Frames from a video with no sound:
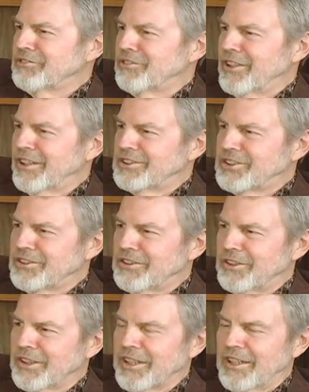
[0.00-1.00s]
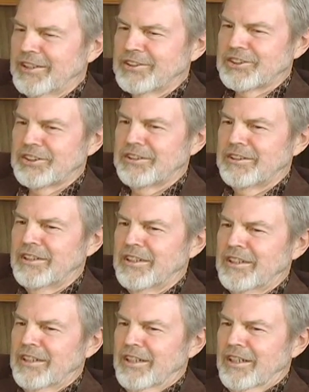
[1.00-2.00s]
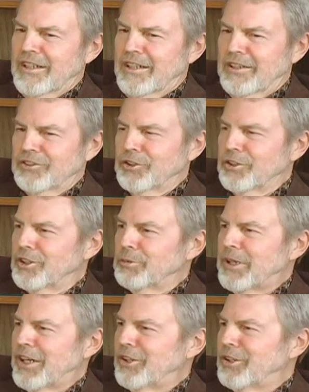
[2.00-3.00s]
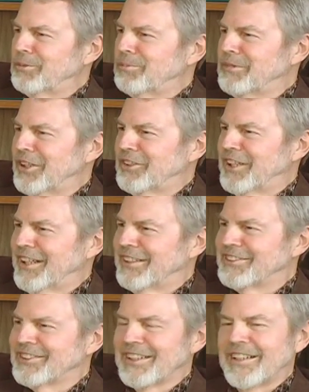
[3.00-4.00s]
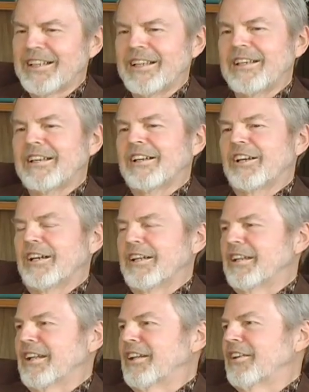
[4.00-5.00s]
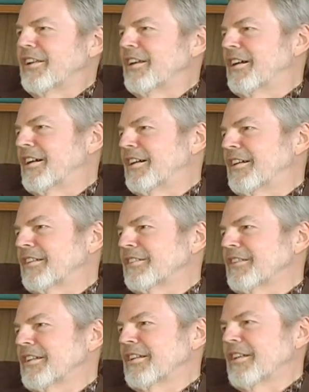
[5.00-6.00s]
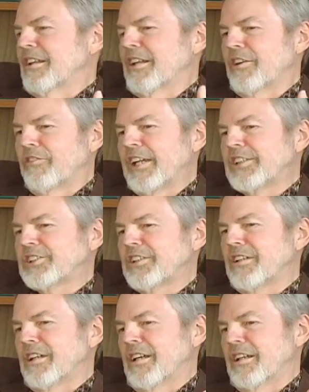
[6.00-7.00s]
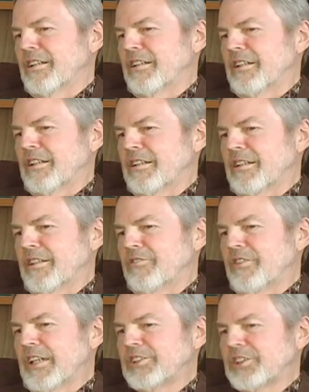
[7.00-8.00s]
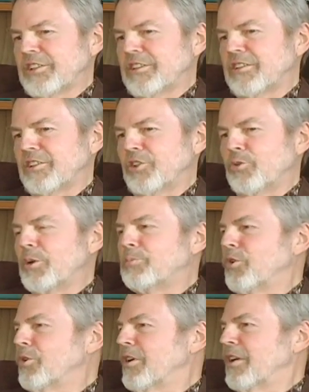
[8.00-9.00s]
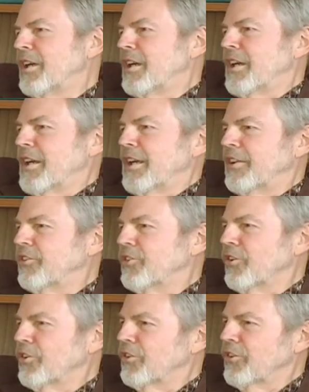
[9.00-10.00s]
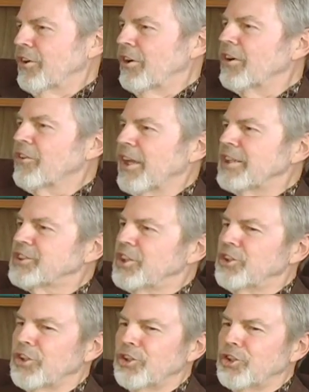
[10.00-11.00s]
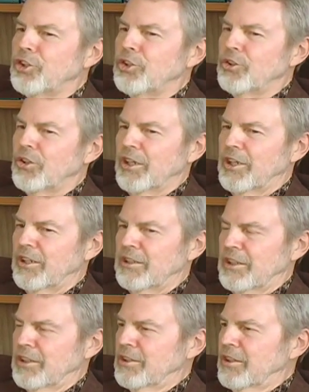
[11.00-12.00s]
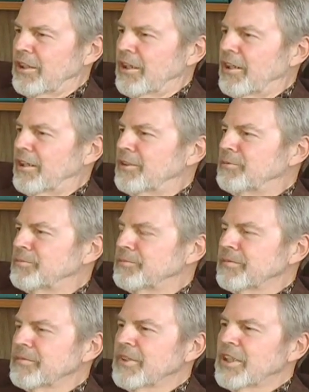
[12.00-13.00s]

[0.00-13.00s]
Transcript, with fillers: and floods and hurricanes and uh, nuclear power meltdowns. And in uh, innovation and invention, you want more. And so there are things that you can do on a, um,